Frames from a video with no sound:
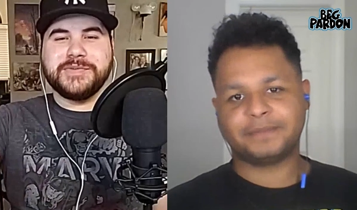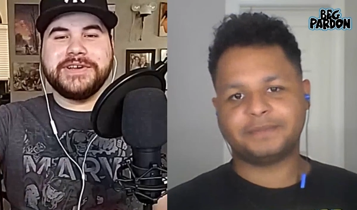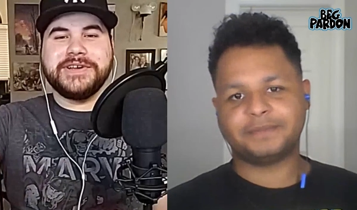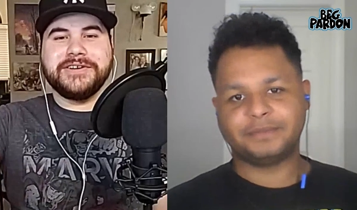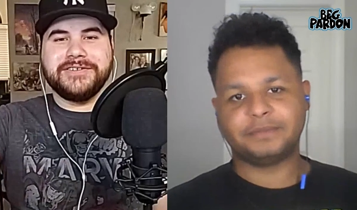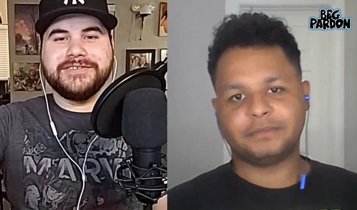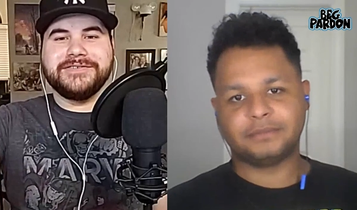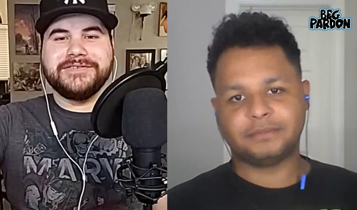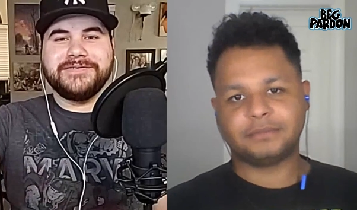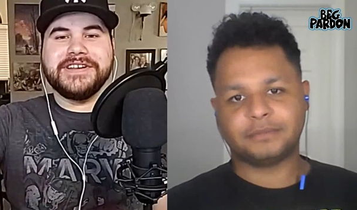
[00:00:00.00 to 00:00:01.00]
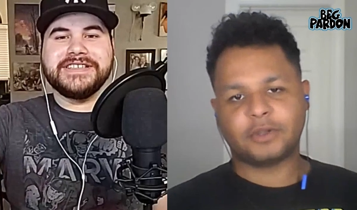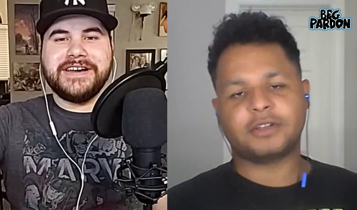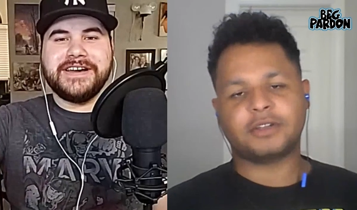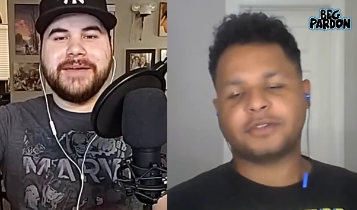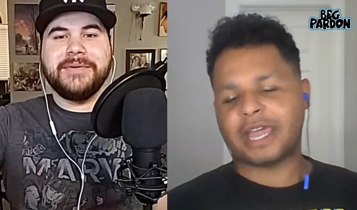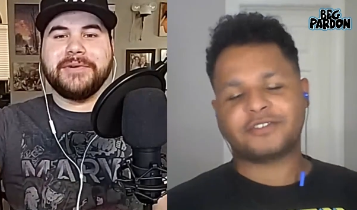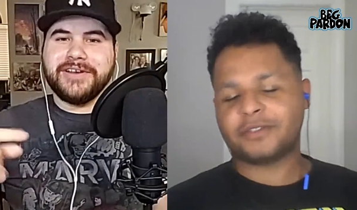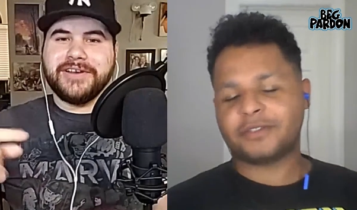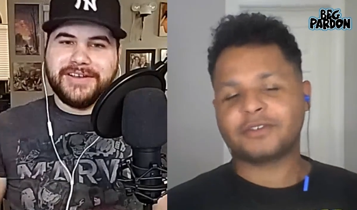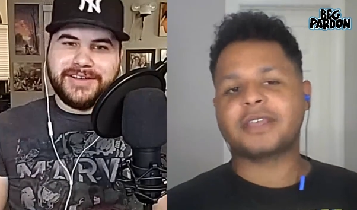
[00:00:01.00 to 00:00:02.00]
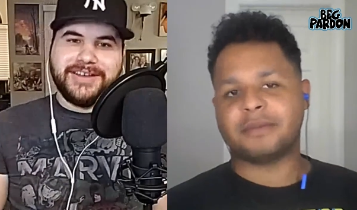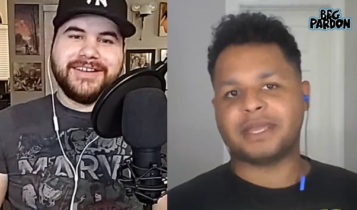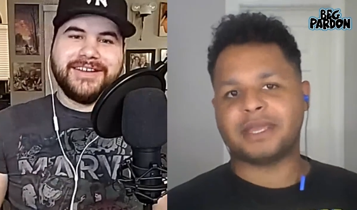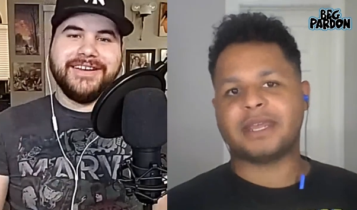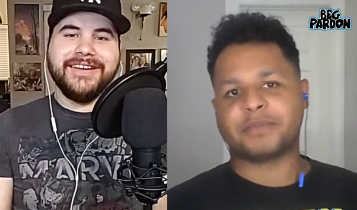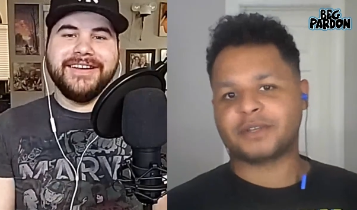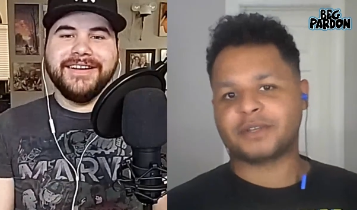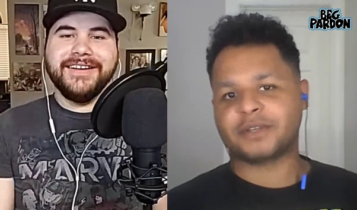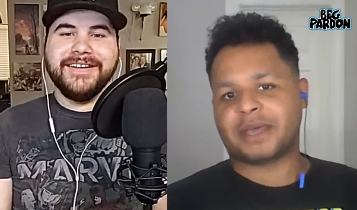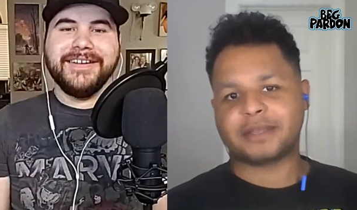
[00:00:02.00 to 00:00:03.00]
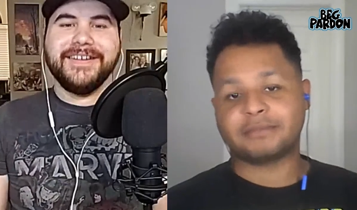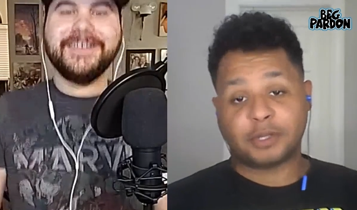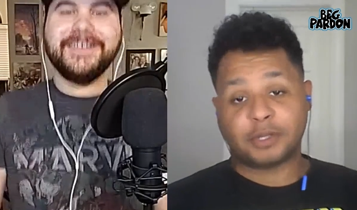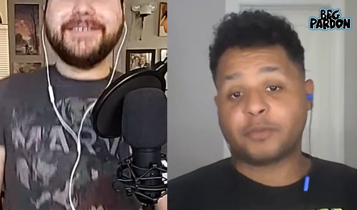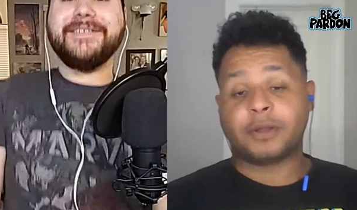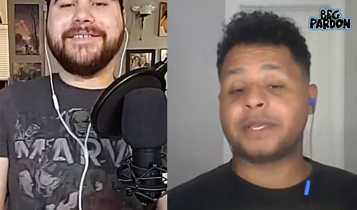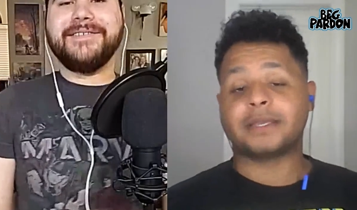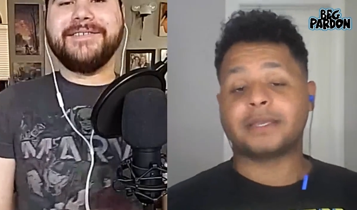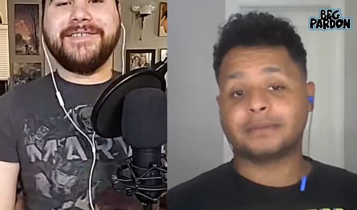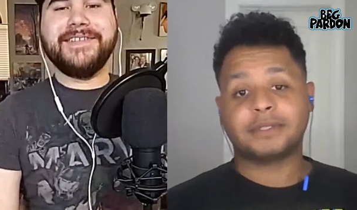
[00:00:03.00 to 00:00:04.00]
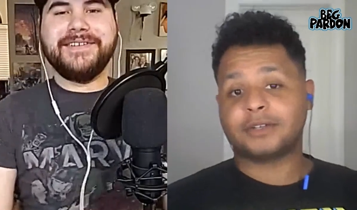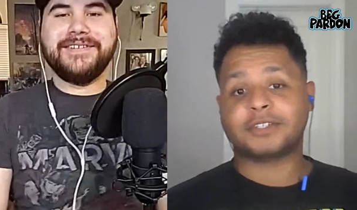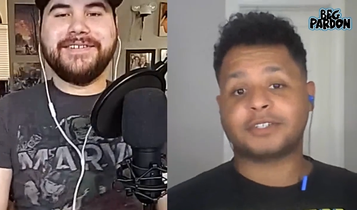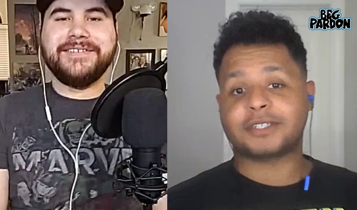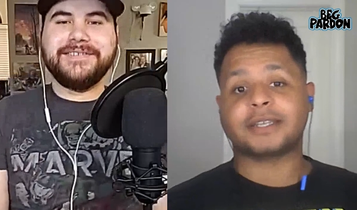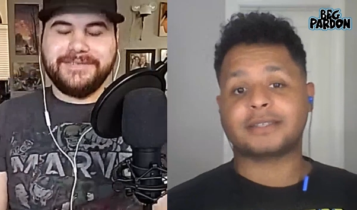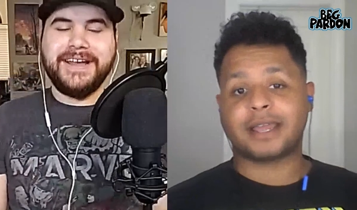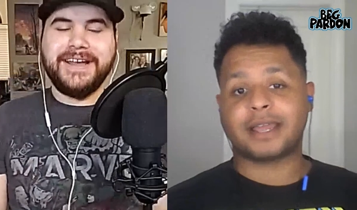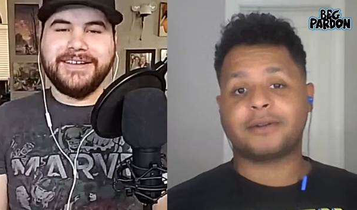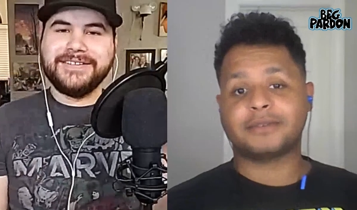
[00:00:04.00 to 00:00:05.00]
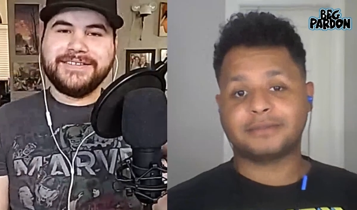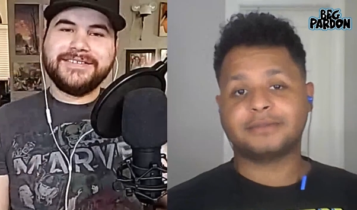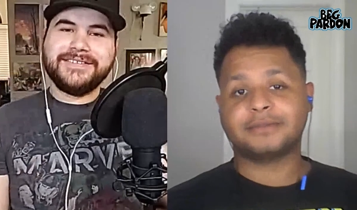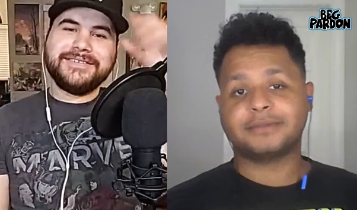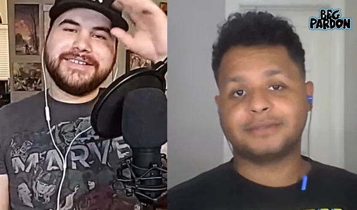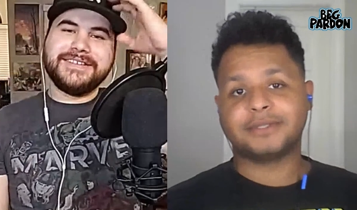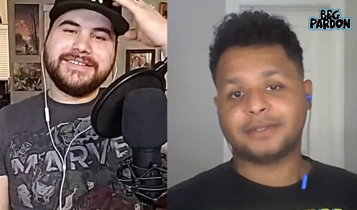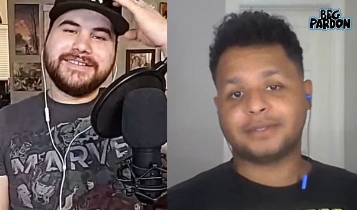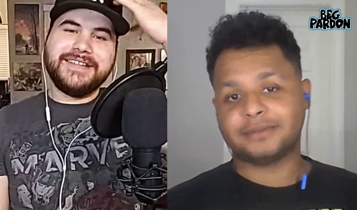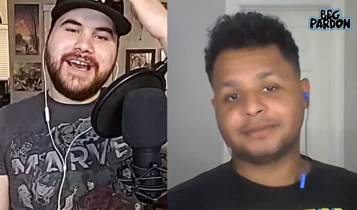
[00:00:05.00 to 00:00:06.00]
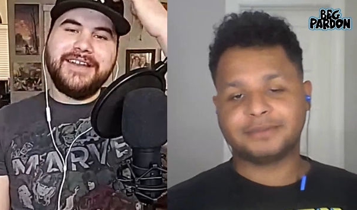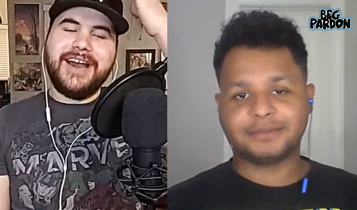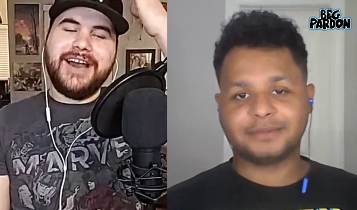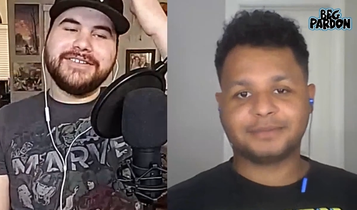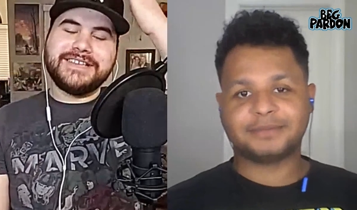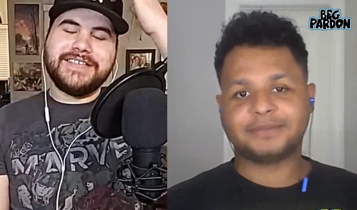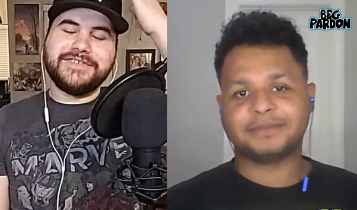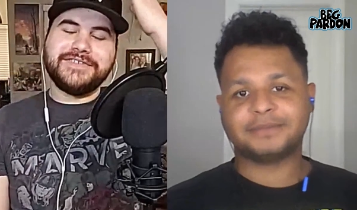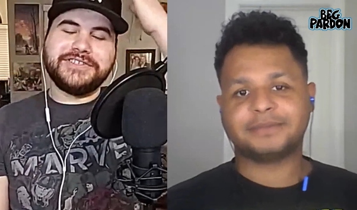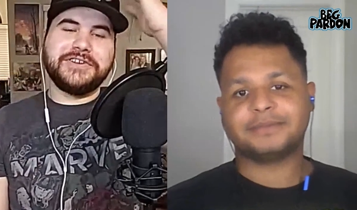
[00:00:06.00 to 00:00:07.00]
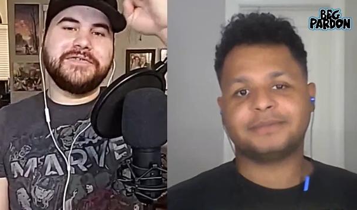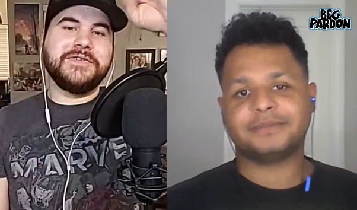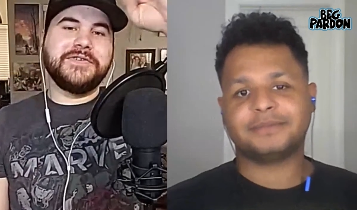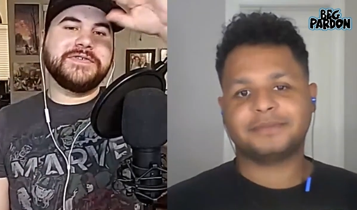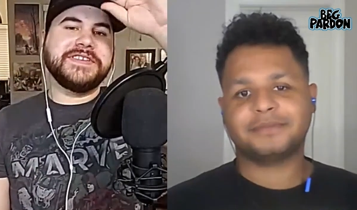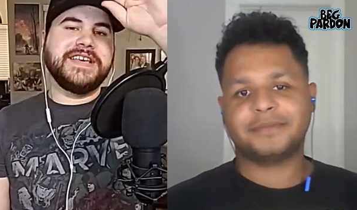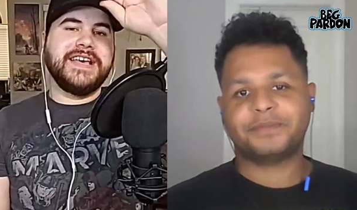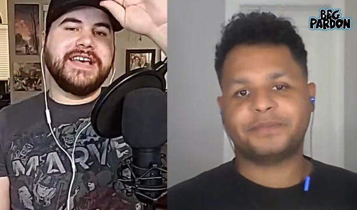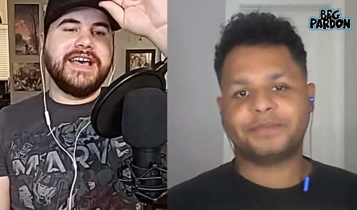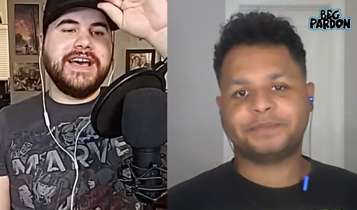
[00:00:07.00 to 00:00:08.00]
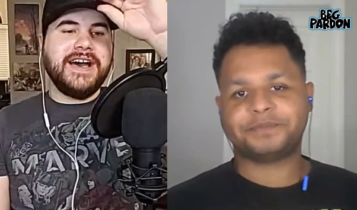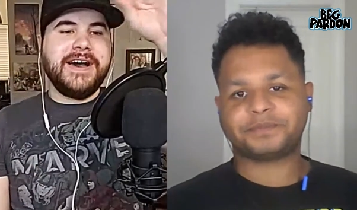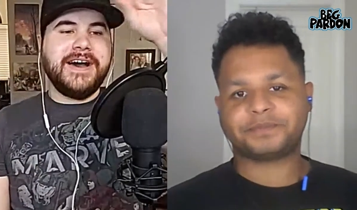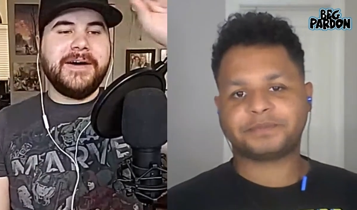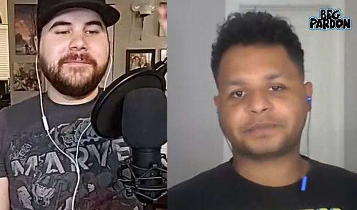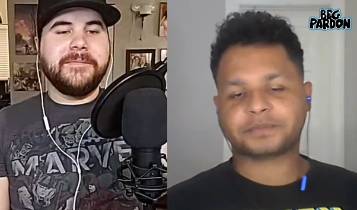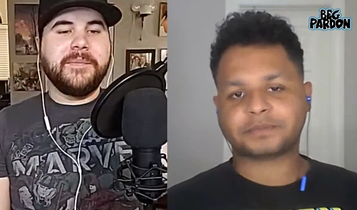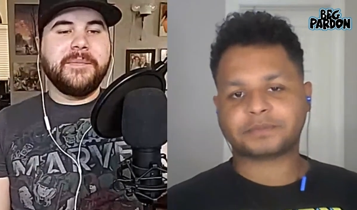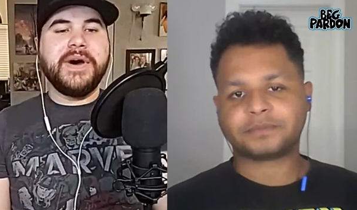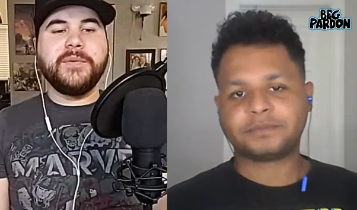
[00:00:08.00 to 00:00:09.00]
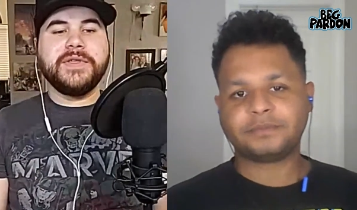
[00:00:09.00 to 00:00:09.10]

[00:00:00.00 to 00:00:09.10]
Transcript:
Speaker 1: He was a superhero there, for his actually, time. There's going to be an episode about it.
Speaker 2: There will be. There just is now.
Speaker 1: Yeah. Now, now it's it's for sure, folks. Um,